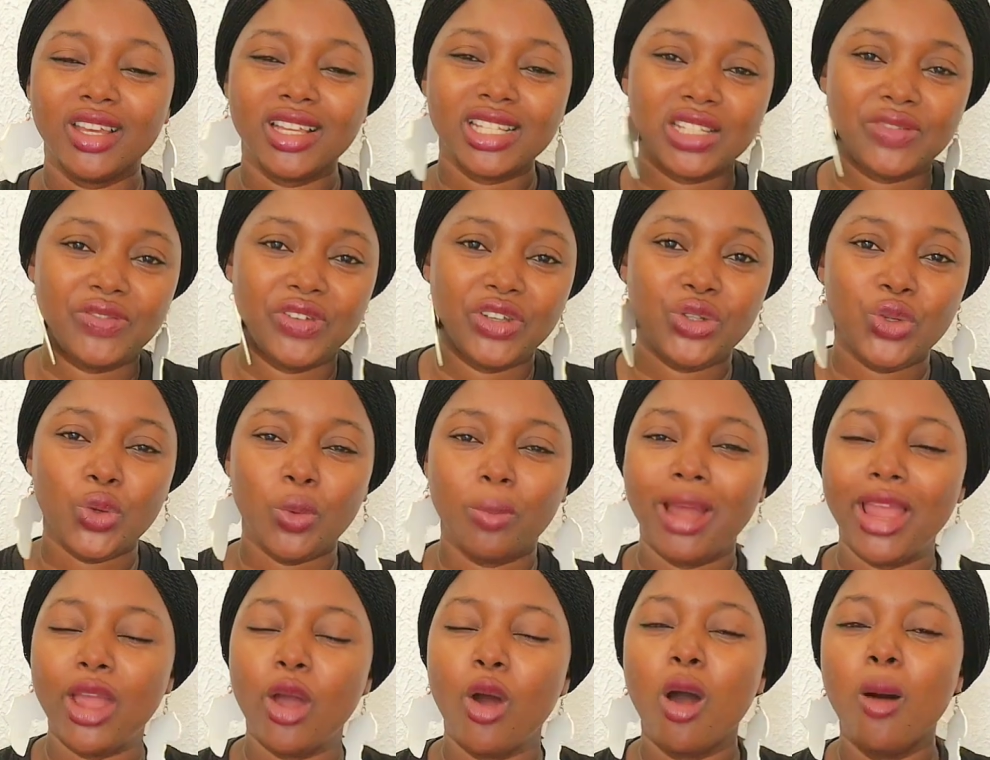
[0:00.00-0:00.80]

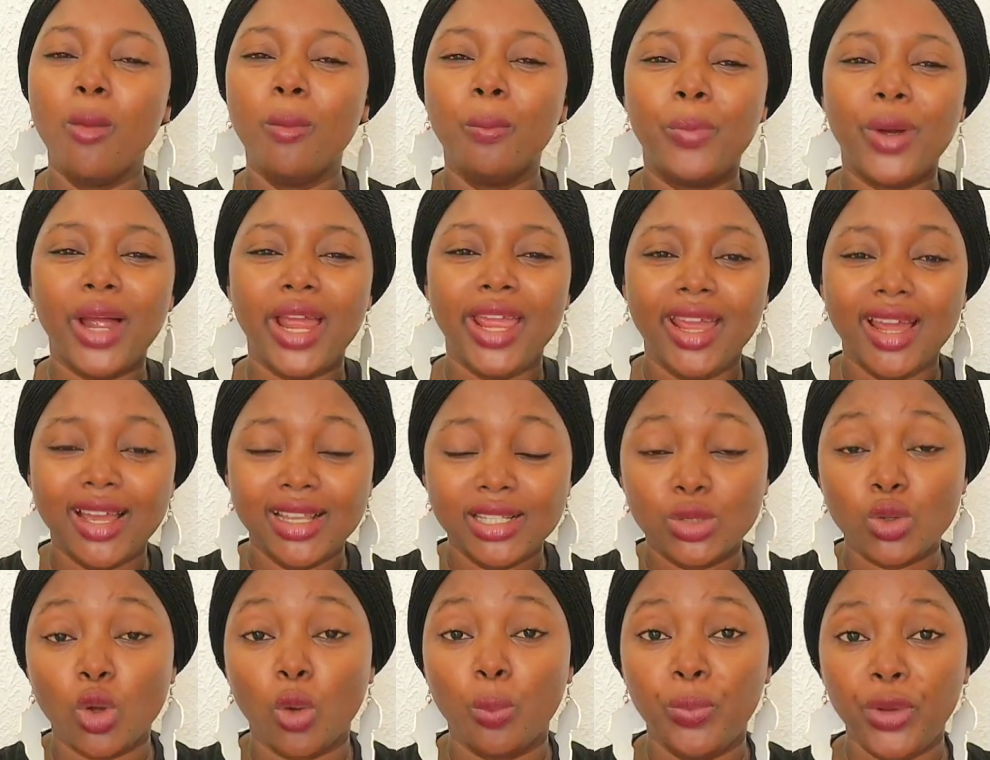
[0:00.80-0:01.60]
covering
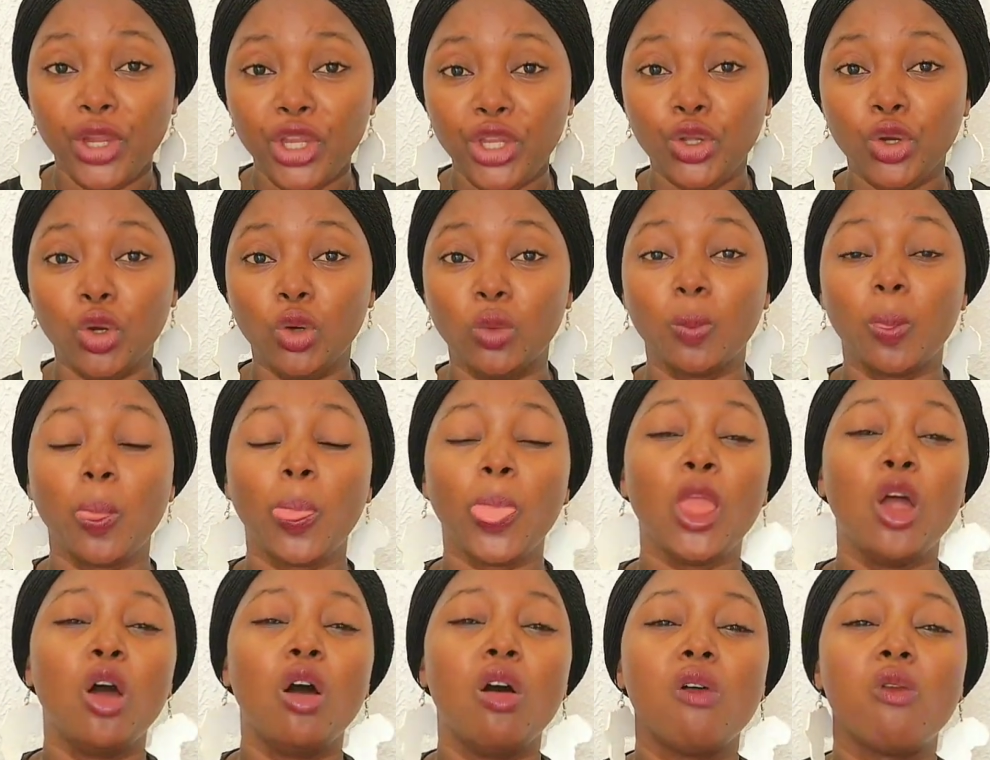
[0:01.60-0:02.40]
approximately 2,000
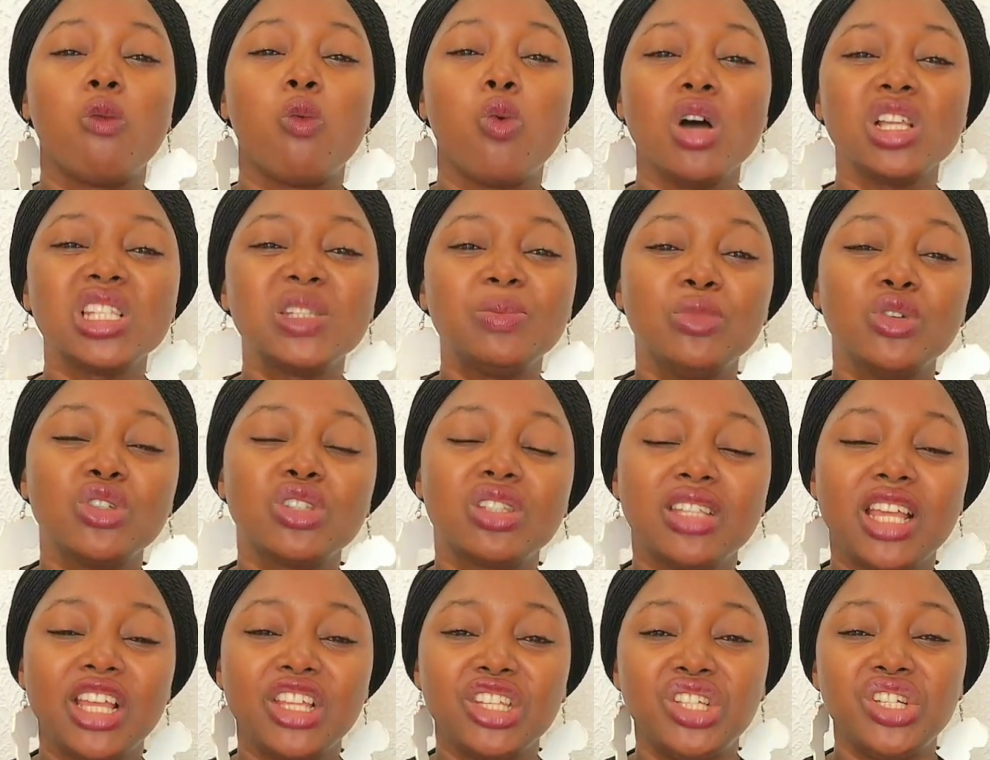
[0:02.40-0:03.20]
health
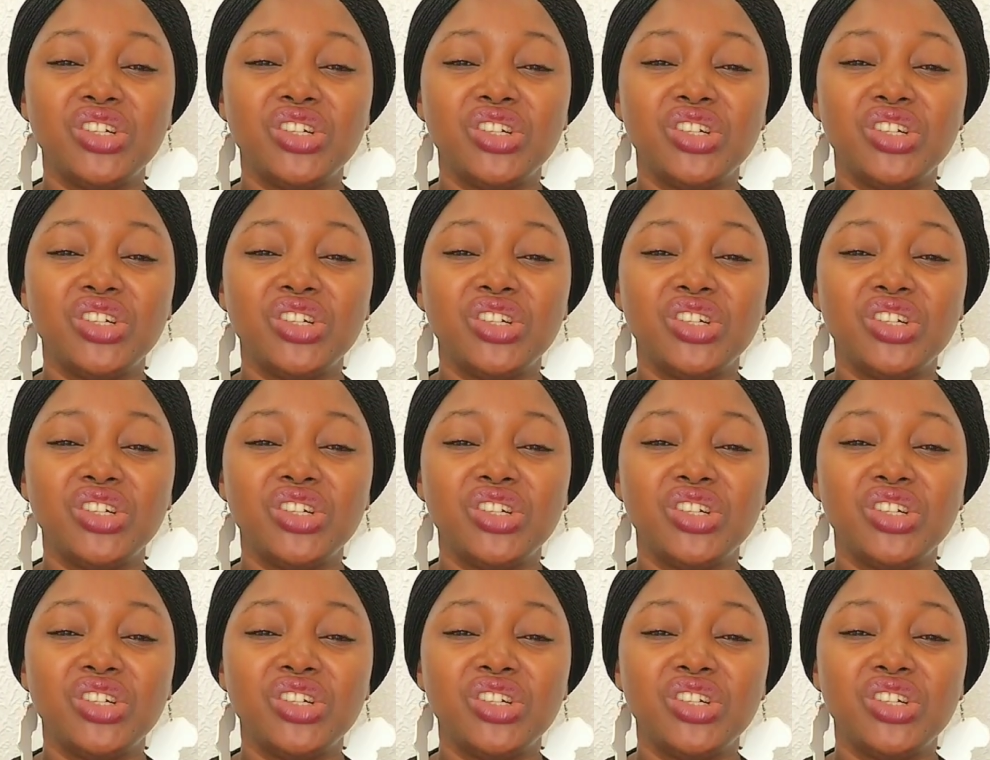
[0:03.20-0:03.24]
facilities.